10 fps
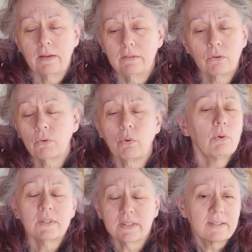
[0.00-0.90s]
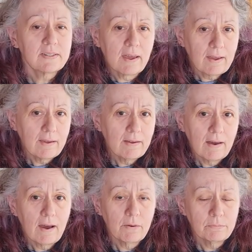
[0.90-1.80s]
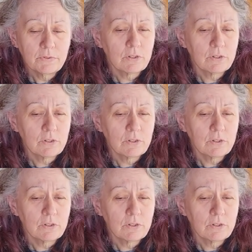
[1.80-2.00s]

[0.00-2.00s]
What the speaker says: I don't know what to say. I'm